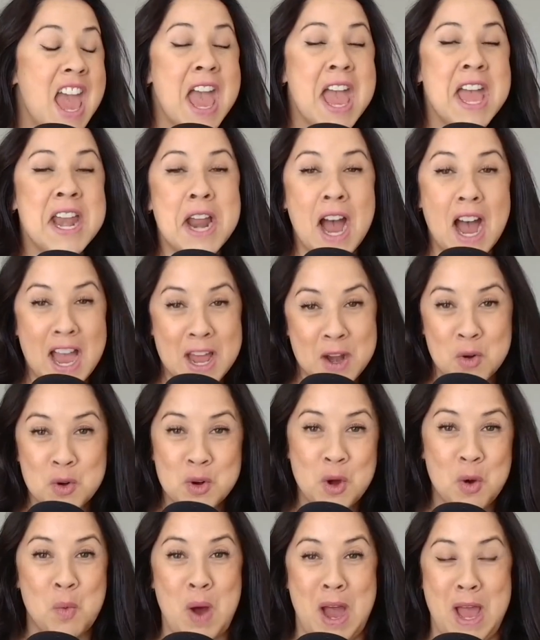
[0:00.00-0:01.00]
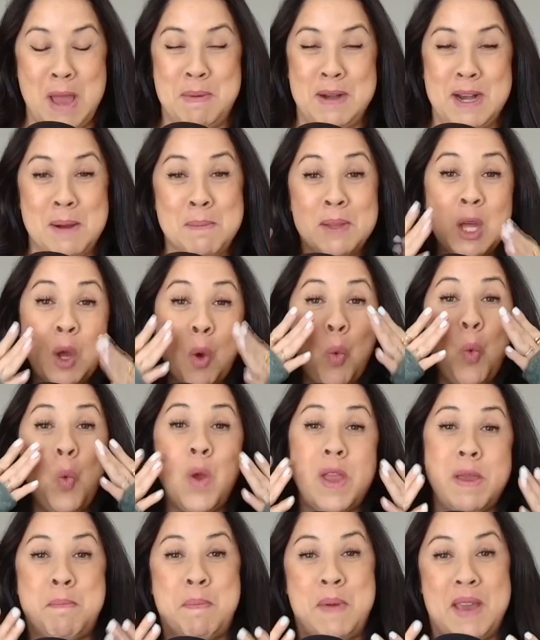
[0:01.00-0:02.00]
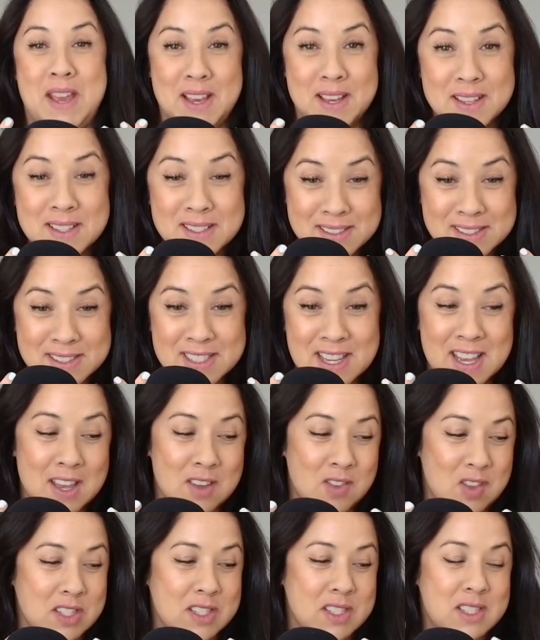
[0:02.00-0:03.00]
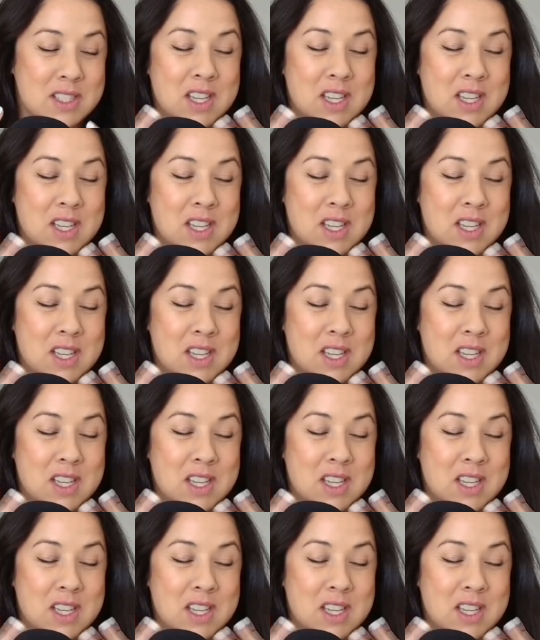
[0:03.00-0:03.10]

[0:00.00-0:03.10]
And I don't know why, but I'm like weeping seeing this.